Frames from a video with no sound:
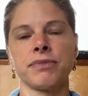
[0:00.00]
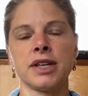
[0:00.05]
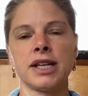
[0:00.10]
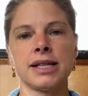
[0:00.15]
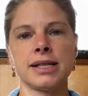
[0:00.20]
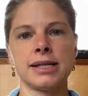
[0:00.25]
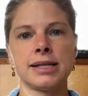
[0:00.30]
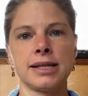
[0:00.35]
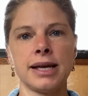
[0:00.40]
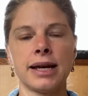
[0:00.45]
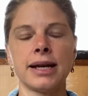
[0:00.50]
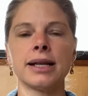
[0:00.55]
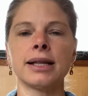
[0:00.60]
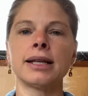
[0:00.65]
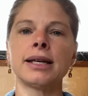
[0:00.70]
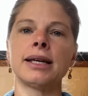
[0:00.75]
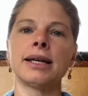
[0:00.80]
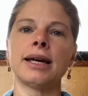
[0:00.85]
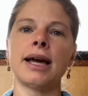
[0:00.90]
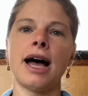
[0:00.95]

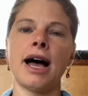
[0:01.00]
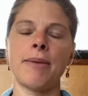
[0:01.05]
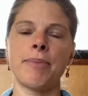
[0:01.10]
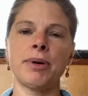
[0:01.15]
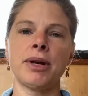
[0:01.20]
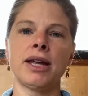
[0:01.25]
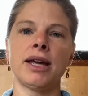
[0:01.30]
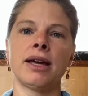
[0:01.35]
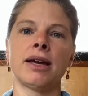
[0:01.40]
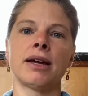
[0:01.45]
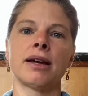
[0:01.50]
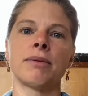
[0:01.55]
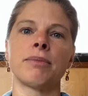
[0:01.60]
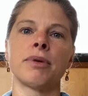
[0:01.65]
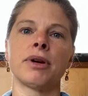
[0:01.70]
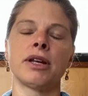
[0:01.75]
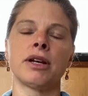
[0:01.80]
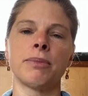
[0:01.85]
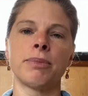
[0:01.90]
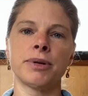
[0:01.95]
steadily happening
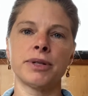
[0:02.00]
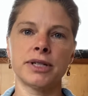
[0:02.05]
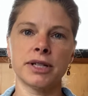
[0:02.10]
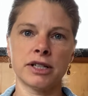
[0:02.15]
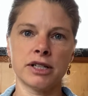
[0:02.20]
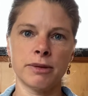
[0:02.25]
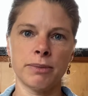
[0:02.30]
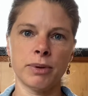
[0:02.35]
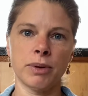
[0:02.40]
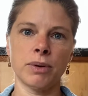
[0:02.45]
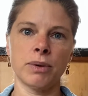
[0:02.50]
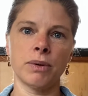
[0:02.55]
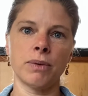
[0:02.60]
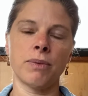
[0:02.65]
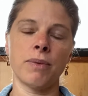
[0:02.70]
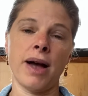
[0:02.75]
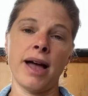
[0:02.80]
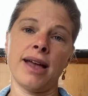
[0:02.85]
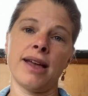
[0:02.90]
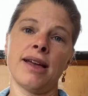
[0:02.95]
in a predictable
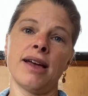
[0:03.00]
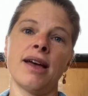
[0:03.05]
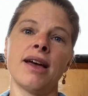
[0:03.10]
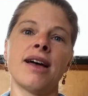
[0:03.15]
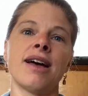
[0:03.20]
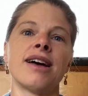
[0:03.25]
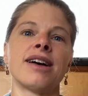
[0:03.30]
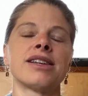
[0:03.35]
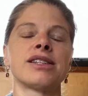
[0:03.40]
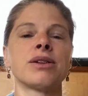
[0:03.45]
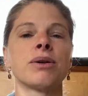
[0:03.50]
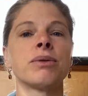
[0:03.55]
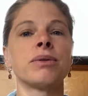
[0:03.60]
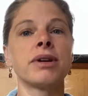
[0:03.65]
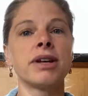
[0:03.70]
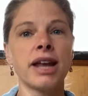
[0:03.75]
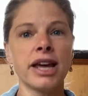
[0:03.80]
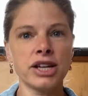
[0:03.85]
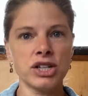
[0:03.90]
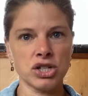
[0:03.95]
way. So
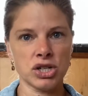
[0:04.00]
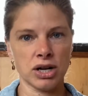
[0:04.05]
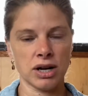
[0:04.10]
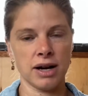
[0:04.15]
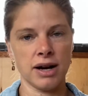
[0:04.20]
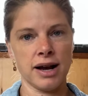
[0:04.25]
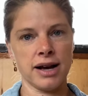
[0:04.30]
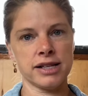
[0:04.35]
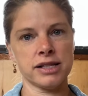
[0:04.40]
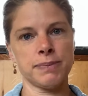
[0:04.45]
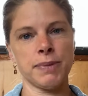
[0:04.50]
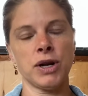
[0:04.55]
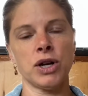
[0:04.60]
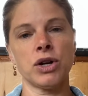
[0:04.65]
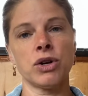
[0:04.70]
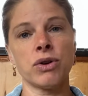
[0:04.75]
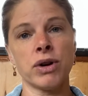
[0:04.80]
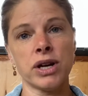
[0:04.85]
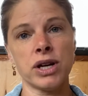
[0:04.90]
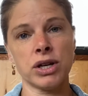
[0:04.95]
nature has been a
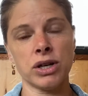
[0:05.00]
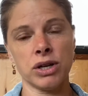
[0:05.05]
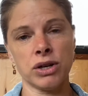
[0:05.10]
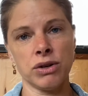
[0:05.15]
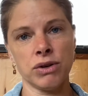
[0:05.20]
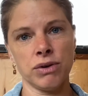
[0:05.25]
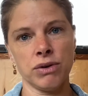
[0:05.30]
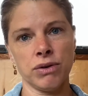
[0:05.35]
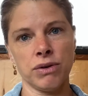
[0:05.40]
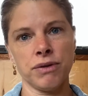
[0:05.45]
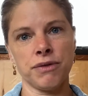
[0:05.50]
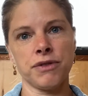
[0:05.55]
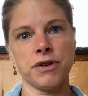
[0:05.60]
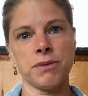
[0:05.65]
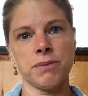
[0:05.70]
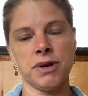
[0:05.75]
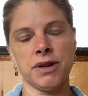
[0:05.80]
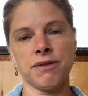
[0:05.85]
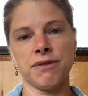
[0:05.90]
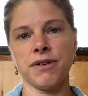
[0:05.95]
great cue for
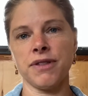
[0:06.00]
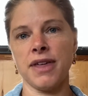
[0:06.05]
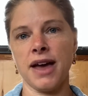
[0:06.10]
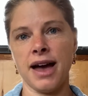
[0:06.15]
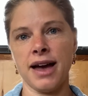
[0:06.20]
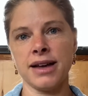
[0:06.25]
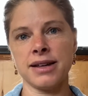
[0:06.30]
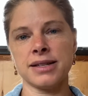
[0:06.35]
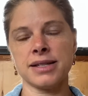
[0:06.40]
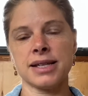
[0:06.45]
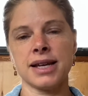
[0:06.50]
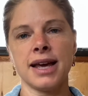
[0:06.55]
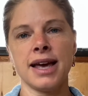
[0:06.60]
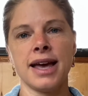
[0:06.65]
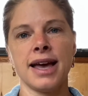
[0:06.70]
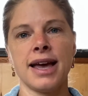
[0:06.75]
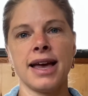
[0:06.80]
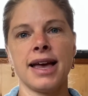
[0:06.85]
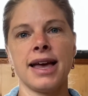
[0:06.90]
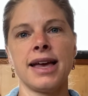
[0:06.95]
me for that,
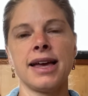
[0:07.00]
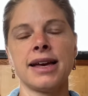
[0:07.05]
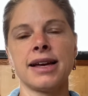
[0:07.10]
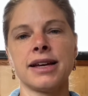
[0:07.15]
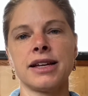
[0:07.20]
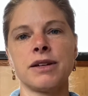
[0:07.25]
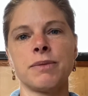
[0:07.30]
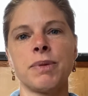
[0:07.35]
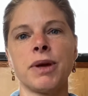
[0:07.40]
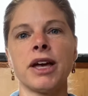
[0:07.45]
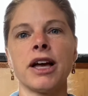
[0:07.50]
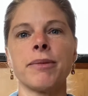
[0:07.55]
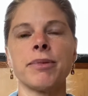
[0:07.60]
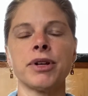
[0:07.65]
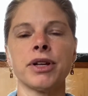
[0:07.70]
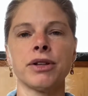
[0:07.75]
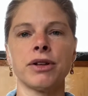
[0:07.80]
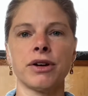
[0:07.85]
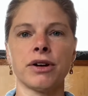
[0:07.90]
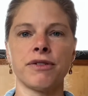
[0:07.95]
and being able
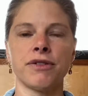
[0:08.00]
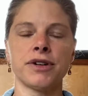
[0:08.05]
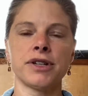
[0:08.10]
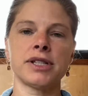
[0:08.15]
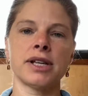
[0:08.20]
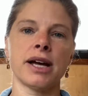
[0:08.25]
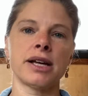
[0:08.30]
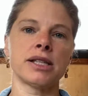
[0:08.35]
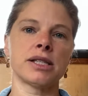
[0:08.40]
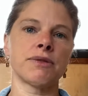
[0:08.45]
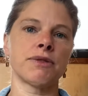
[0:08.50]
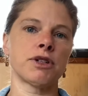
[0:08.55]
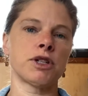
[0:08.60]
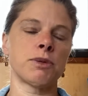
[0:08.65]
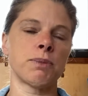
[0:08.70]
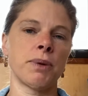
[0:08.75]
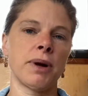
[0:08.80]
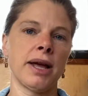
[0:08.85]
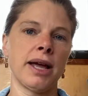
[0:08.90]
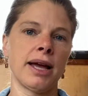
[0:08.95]
to look for signs for
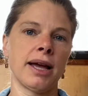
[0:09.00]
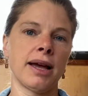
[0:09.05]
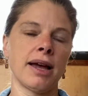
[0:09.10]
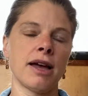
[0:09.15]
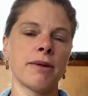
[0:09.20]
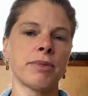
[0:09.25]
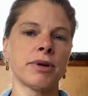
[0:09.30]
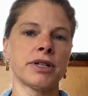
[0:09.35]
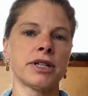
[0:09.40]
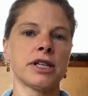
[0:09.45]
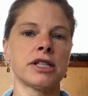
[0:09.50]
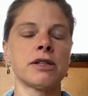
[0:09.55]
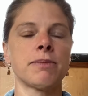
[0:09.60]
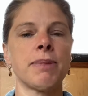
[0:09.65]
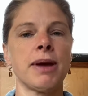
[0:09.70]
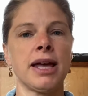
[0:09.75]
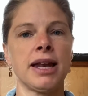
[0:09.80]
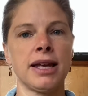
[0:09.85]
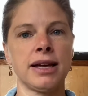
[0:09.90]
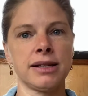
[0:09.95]
spring and
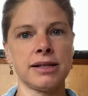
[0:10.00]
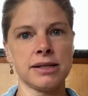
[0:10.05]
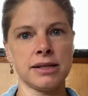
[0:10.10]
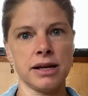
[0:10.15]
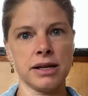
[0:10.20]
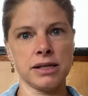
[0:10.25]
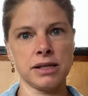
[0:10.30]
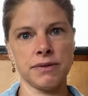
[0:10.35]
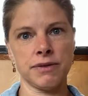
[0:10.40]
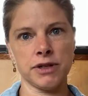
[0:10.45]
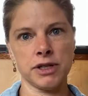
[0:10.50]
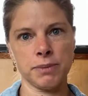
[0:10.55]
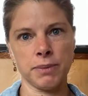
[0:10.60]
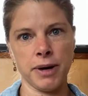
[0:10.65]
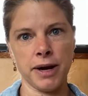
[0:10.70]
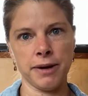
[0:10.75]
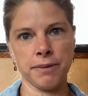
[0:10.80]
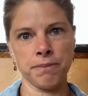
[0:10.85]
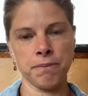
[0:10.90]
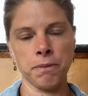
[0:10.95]
participating in signs for
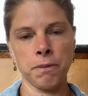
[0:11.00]
spring.